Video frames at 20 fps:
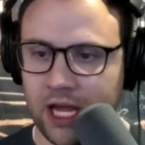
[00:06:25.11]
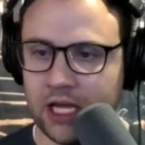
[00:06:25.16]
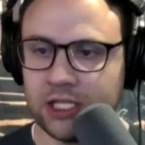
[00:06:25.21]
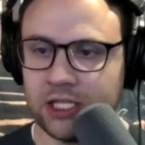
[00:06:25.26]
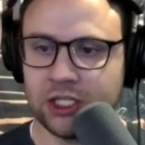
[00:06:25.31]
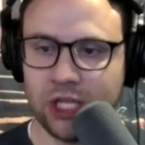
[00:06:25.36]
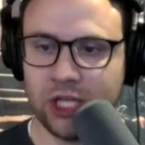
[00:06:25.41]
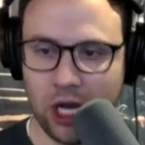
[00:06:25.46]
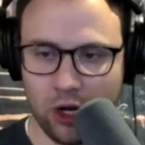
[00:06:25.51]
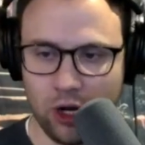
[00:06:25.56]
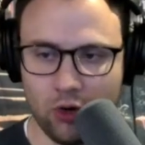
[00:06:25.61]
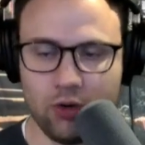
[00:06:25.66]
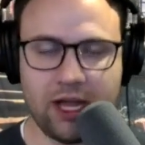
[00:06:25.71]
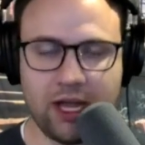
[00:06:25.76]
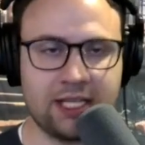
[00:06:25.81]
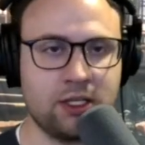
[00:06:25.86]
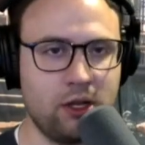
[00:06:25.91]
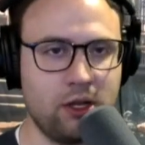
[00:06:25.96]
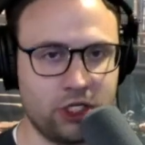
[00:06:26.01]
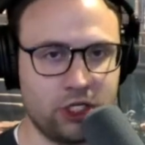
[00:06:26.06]
So,
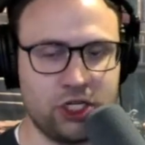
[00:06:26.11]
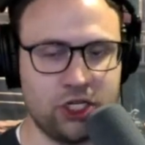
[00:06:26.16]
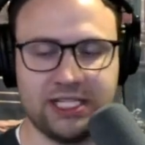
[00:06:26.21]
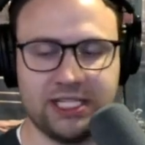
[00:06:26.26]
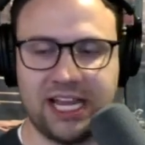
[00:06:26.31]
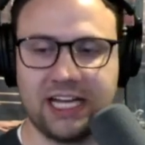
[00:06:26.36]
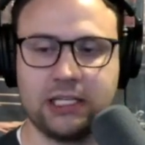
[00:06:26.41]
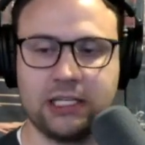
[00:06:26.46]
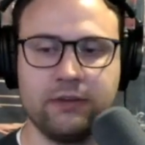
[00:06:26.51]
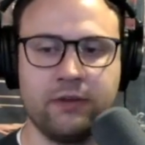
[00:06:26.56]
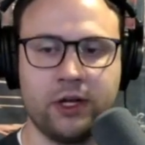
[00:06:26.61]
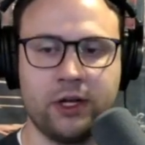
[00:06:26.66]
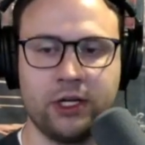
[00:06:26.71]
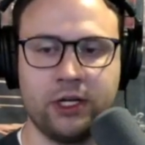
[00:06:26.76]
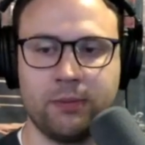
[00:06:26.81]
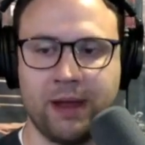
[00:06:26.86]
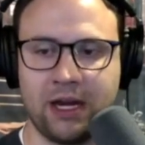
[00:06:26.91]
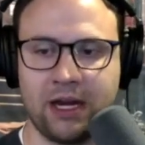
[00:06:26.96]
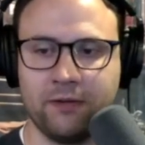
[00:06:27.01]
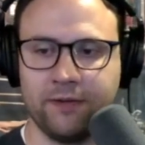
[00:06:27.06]
as long as she is active on your
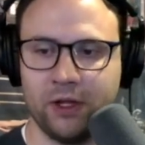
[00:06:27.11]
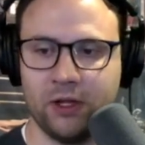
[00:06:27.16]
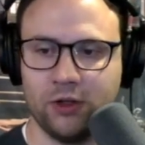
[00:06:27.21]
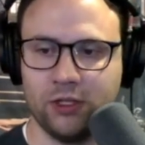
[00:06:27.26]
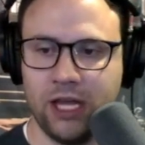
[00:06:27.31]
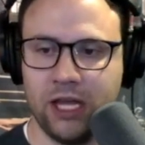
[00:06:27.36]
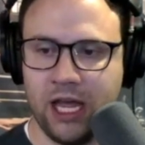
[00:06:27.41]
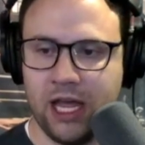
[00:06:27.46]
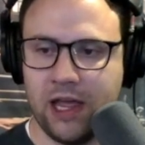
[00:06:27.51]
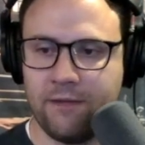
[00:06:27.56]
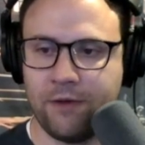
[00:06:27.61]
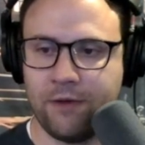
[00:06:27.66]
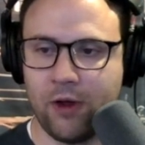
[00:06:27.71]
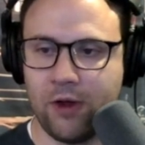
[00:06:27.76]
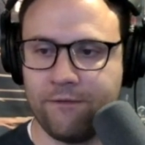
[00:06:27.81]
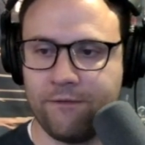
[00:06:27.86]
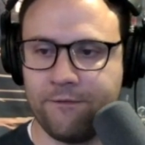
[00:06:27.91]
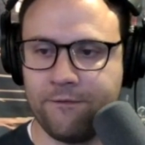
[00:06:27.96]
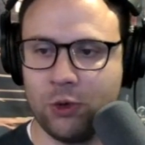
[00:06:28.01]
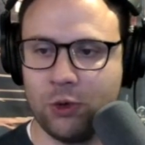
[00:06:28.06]
battlefield, if you
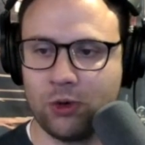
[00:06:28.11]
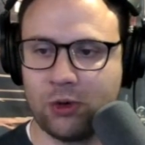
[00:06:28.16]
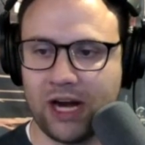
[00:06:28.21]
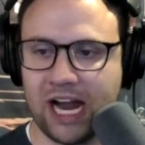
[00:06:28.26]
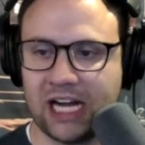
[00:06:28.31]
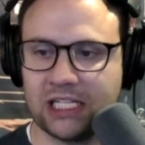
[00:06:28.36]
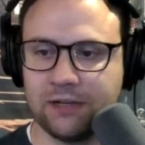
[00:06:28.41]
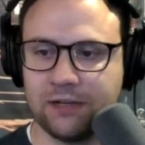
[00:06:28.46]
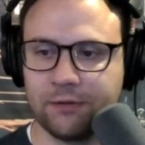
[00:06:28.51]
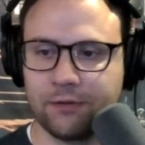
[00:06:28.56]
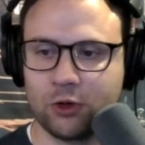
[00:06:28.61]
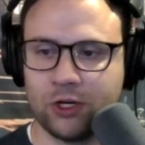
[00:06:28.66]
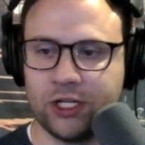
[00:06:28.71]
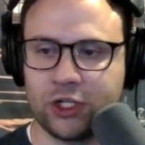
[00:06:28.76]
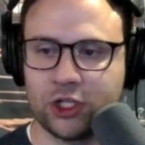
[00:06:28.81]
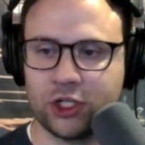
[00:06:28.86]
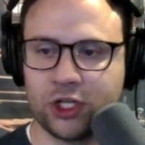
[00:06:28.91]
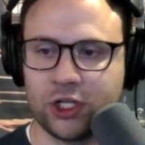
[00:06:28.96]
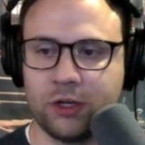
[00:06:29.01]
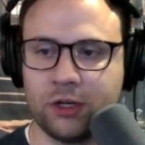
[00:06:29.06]
have fewer active
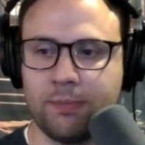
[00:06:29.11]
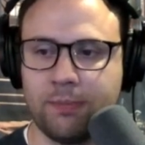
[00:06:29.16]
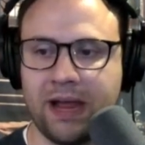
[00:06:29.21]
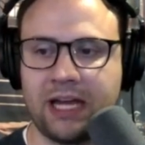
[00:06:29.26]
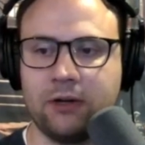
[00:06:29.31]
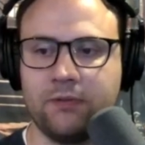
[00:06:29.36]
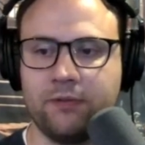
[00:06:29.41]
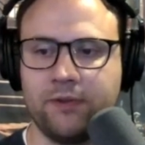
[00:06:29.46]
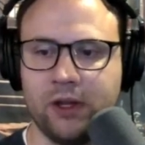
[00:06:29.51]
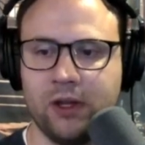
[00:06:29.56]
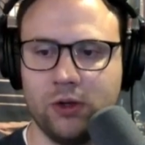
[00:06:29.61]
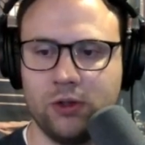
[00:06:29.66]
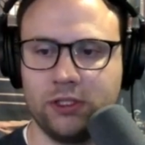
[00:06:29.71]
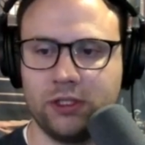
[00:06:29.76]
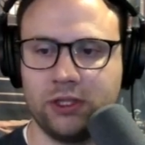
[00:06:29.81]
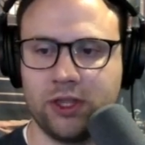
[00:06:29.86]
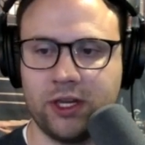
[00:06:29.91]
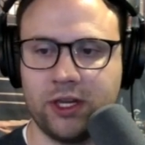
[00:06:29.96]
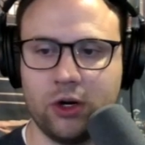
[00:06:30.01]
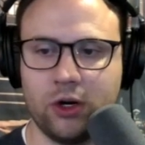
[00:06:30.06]
creatures on your
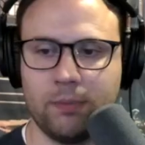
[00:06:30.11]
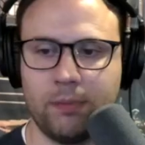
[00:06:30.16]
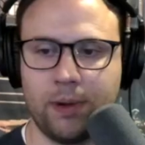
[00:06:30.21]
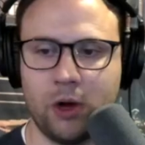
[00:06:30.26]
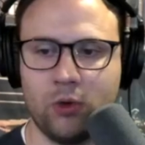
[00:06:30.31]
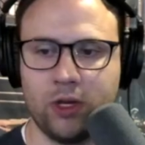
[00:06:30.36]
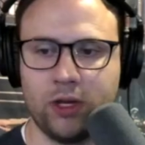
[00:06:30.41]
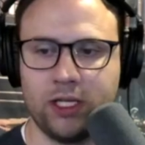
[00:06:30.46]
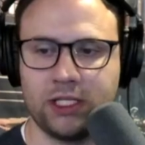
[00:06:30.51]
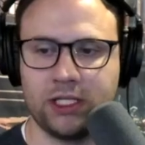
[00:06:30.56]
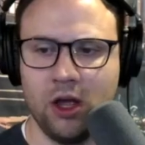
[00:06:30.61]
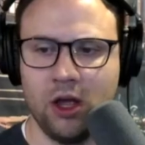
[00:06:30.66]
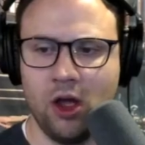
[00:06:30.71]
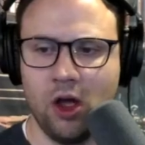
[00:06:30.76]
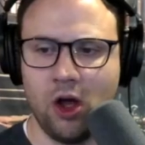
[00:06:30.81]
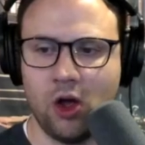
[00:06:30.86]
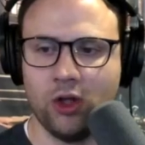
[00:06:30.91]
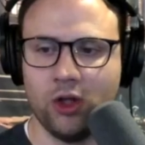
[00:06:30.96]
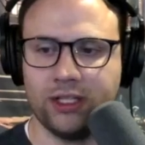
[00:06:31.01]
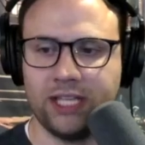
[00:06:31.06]
battlefield than your opponent,
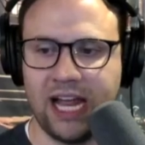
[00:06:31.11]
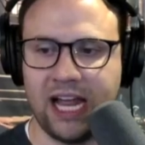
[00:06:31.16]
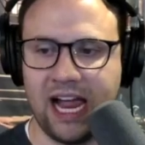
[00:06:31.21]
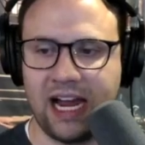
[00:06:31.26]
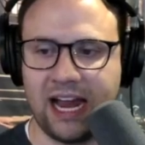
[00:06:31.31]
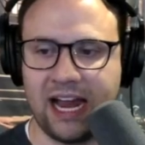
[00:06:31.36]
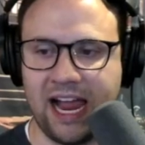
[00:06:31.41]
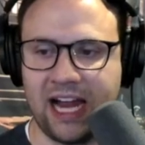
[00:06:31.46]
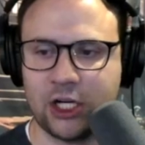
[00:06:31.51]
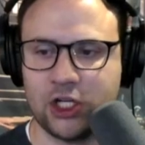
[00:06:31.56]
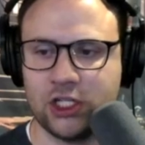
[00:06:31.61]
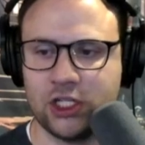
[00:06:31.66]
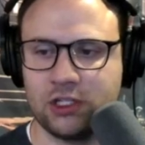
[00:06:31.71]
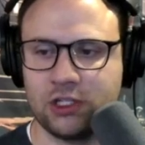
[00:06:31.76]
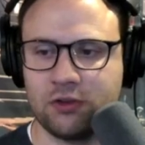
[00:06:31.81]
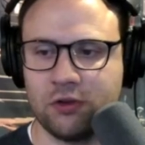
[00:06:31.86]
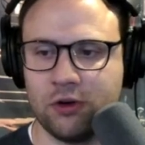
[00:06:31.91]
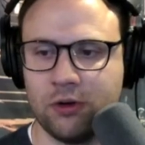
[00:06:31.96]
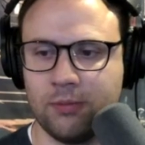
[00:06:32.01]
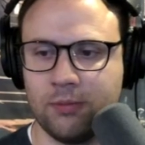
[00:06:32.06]
all attack actions
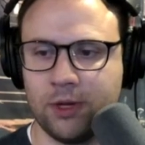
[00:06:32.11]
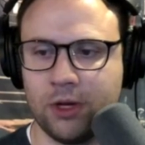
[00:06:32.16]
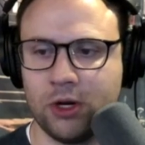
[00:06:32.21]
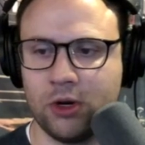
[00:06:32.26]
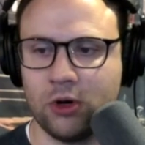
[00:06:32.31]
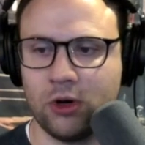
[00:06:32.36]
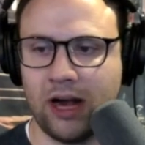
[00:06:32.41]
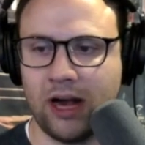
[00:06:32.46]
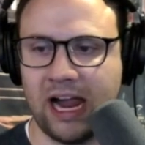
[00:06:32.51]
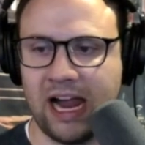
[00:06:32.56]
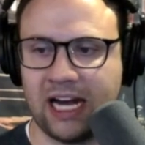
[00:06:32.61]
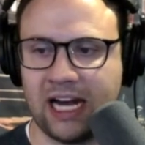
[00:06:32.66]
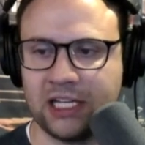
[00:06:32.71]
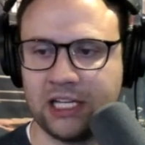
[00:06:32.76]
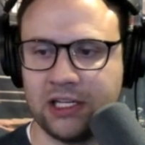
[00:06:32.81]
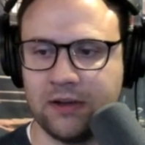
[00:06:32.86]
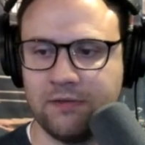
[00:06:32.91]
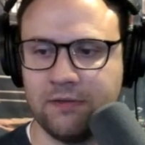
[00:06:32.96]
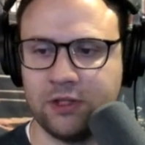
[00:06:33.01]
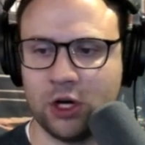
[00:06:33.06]
from your
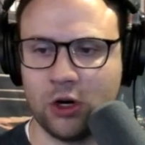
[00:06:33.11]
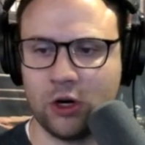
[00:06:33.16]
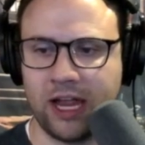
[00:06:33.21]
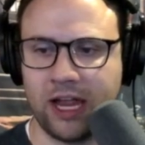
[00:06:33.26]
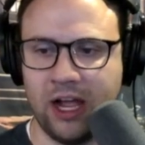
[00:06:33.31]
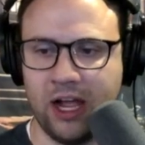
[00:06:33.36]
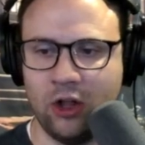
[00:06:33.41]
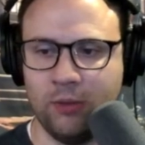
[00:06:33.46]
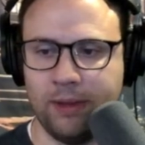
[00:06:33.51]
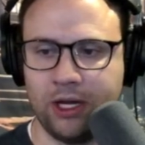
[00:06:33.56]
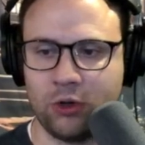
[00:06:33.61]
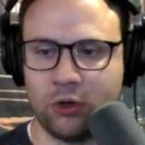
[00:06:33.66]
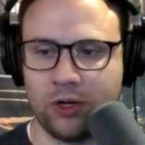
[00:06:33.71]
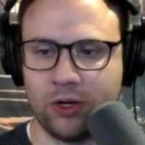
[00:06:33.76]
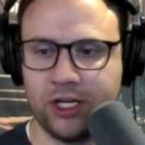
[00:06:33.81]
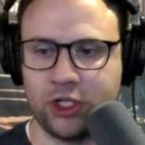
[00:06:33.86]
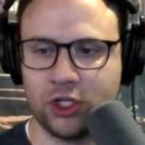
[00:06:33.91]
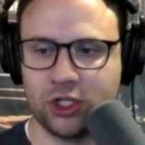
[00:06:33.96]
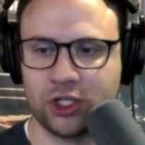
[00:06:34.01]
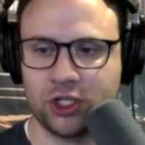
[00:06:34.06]
active Dark Element
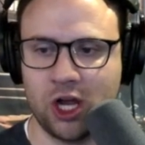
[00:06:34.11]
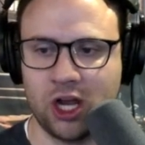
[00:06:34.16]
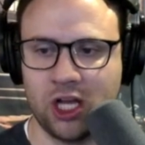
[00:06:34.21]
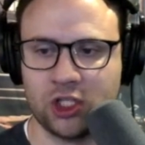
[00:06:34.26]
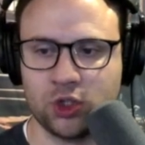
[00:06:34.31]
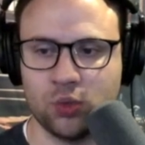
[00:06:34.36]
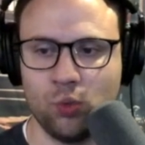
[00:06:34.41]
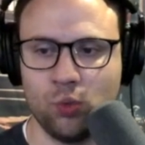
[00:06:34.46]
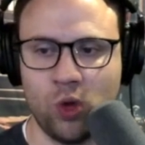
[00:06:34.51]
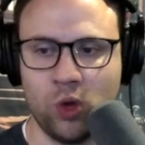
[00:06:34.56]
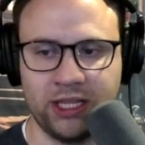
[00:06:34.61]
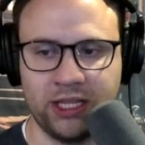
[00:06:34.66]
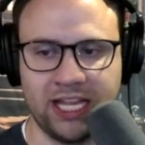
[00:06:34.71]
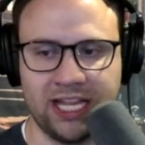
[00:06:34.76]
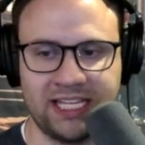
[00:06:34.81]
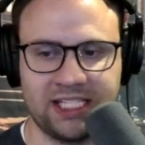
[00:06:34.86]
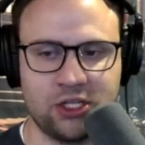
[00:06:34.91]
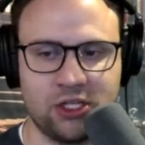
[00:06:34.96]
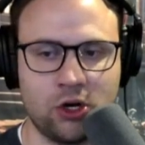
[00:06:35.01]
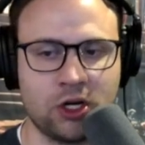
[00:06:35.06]
creatures costs 1
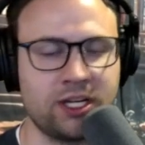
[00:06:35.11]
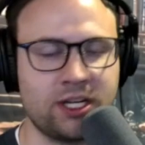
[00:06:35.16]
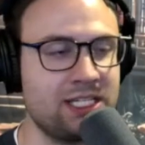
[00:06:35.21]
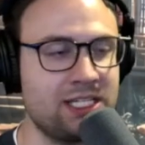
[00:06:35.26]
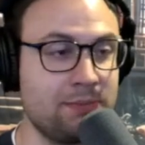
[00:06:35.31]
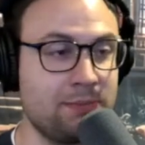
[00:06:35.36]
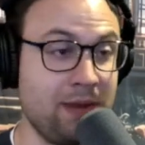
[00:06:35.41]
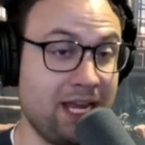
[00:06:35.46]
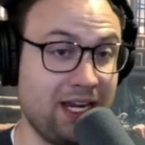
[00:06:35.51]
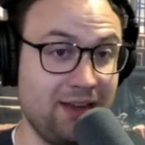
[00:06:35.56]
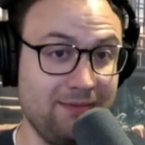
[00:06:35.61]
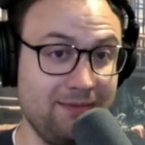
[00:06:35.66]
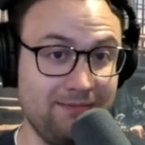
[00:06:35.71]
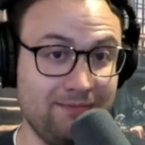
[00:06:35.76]
less Darkness mana.